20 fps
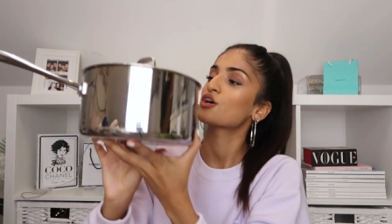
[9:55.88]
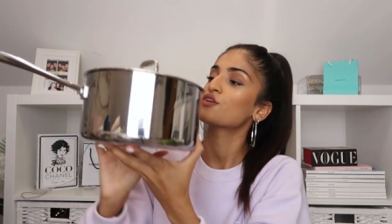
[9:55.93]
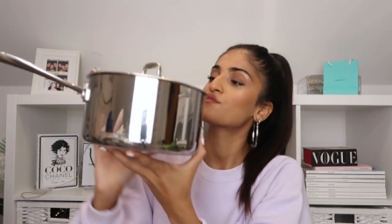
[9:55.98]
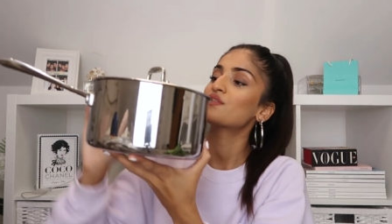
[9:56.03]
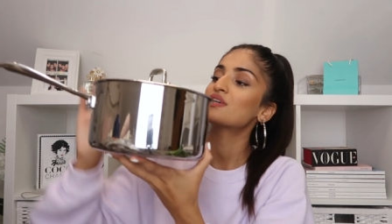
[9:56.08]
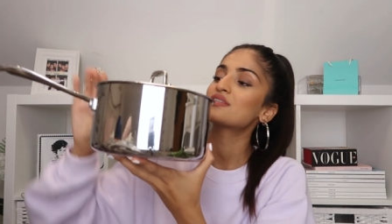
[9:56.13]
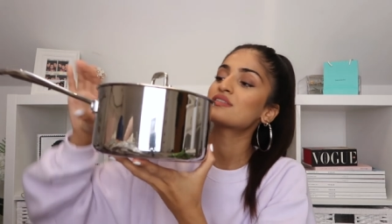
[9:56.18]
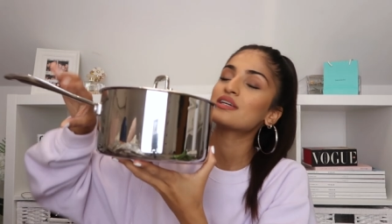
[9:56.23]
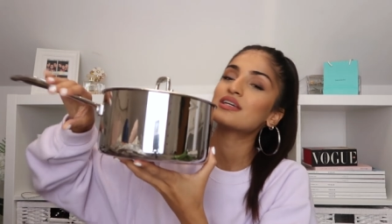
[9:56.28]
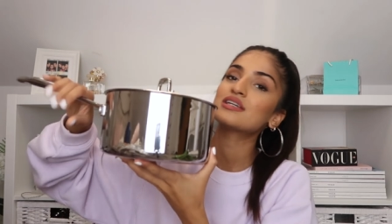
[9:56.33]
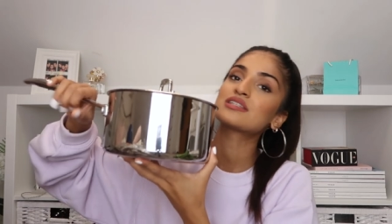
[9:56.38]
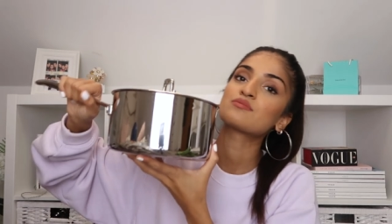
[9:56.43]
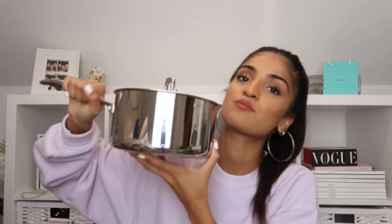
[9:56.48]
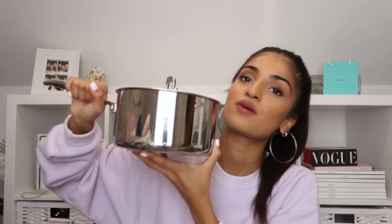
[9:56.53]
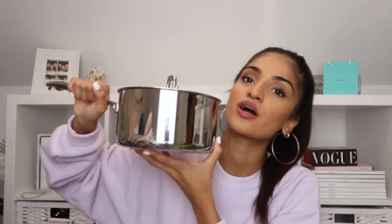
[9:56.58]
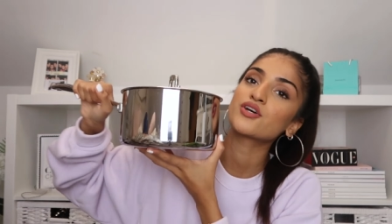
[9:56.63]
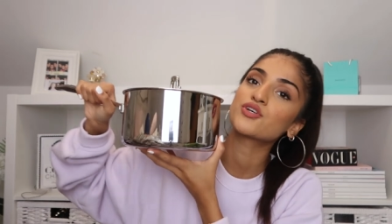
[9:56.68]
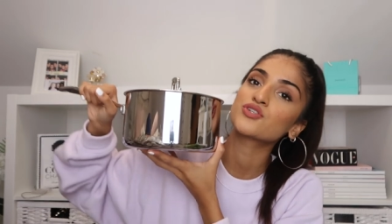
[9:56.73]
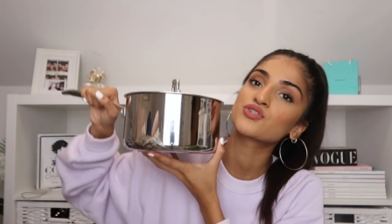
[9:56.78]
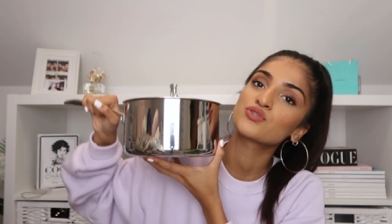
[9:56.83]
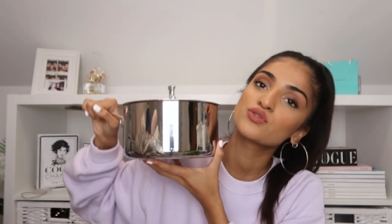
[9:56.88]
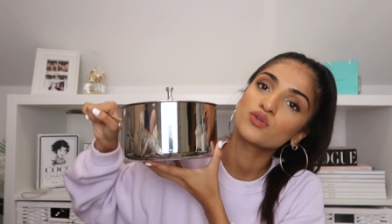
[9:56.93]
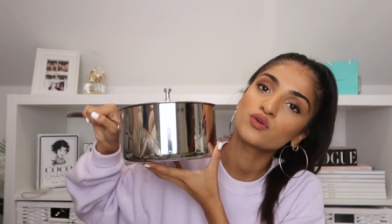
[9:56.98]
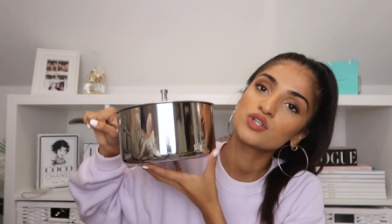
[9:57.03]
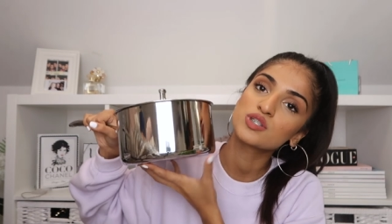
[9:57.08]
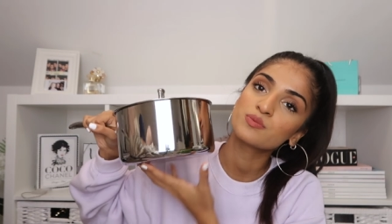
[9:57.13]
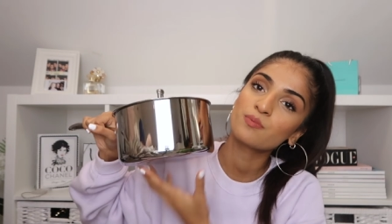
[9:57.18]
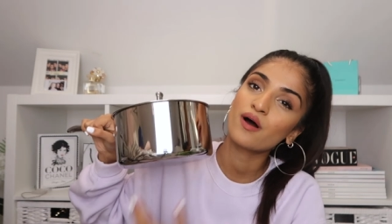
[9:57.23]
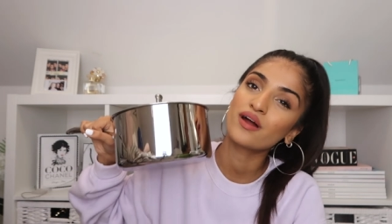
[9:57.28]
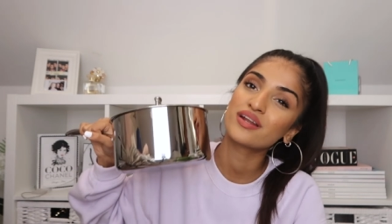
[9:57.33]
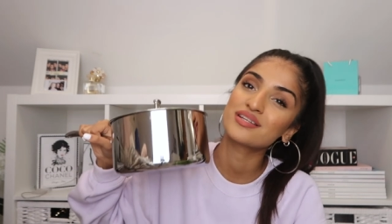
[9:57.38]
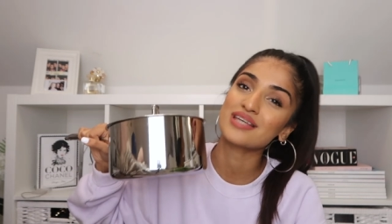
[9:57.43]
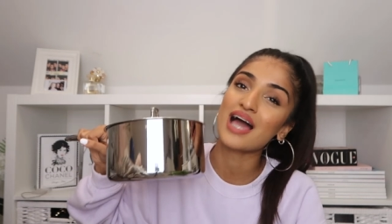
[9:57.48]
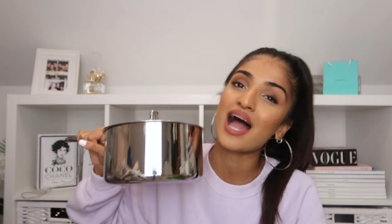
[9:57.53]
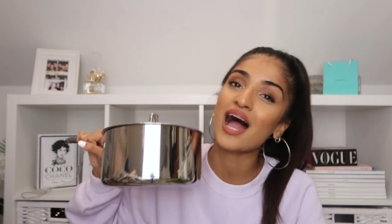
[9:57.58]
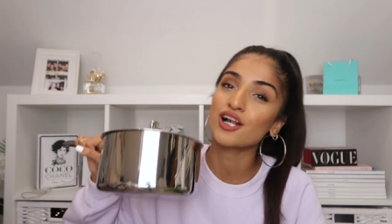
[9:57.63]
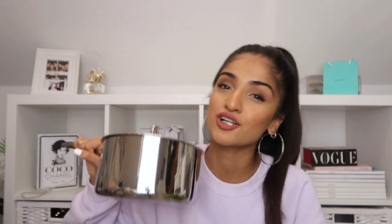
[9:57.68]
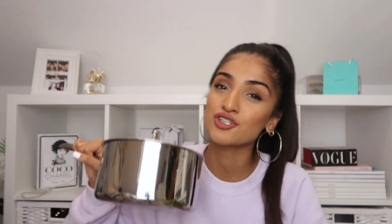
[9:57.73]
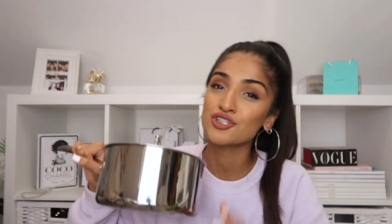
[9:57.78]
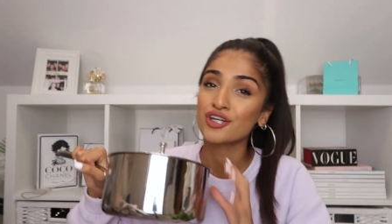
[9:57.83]
So this is my saucepan. It's
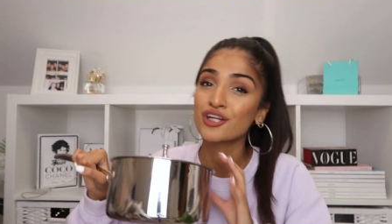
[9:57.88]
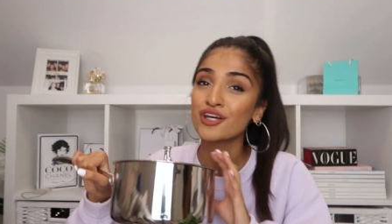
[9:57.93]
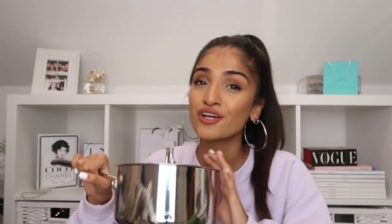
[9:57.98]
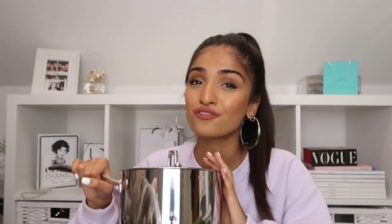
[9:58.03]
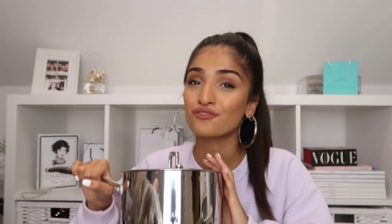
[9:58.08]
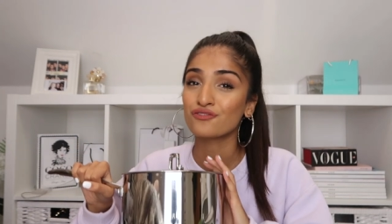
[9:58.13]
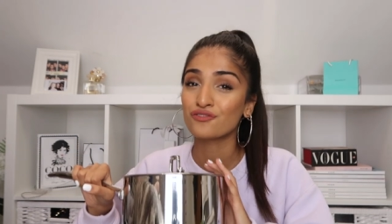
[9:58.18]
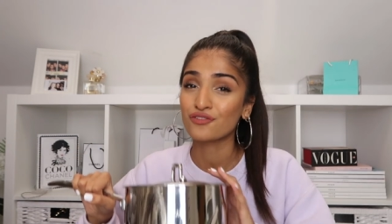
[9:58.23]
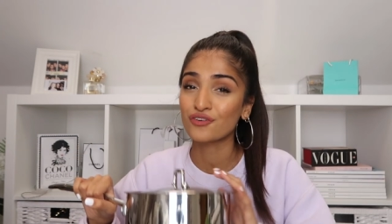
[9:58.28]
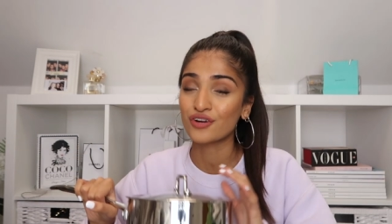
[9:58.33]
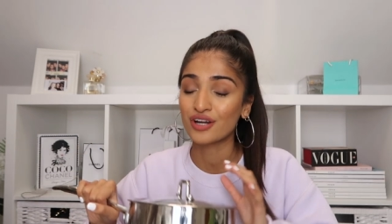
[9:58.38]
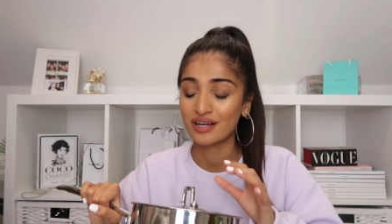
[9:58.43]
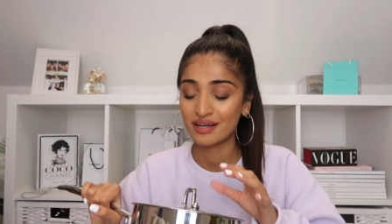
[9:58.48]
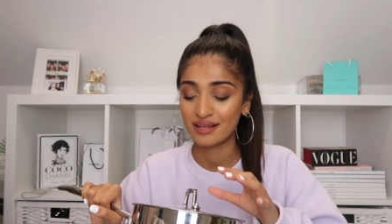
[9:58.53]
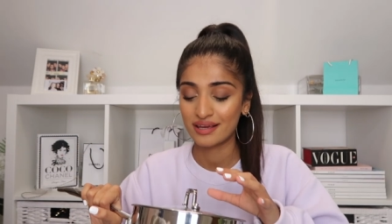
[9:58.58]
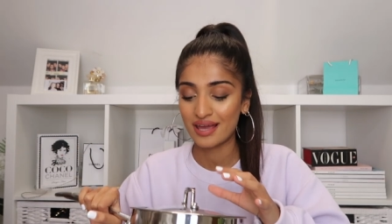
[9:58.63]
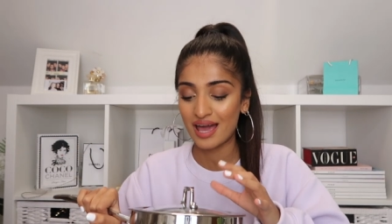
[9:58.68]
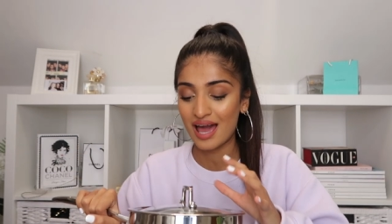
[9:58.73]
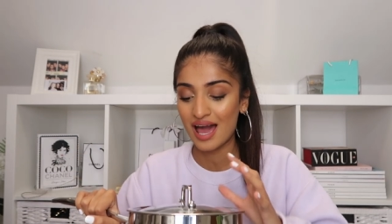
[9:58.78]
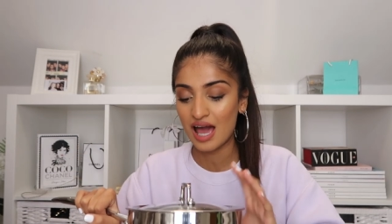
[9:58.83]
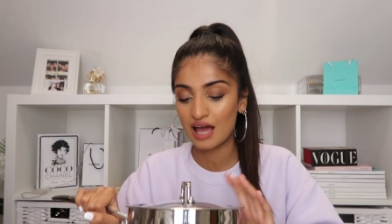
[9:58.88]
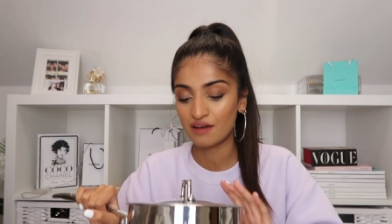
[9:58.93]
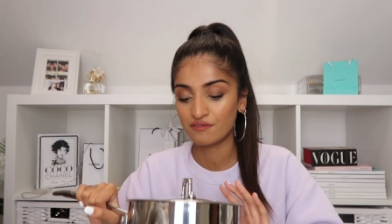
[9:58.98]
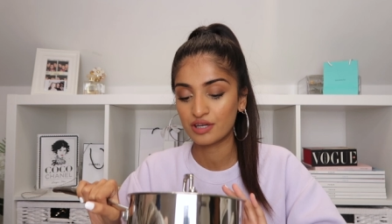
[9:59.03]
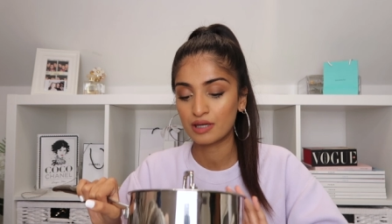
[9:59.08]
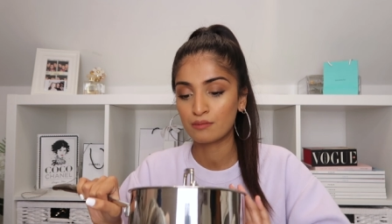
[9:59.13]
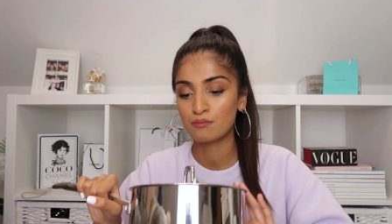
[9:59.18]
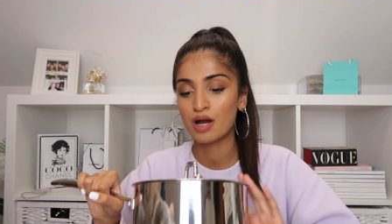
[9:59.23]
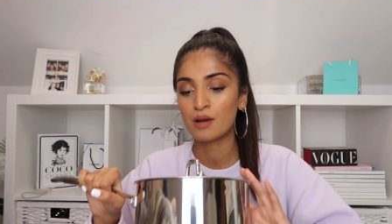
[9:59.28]
actually really heavy.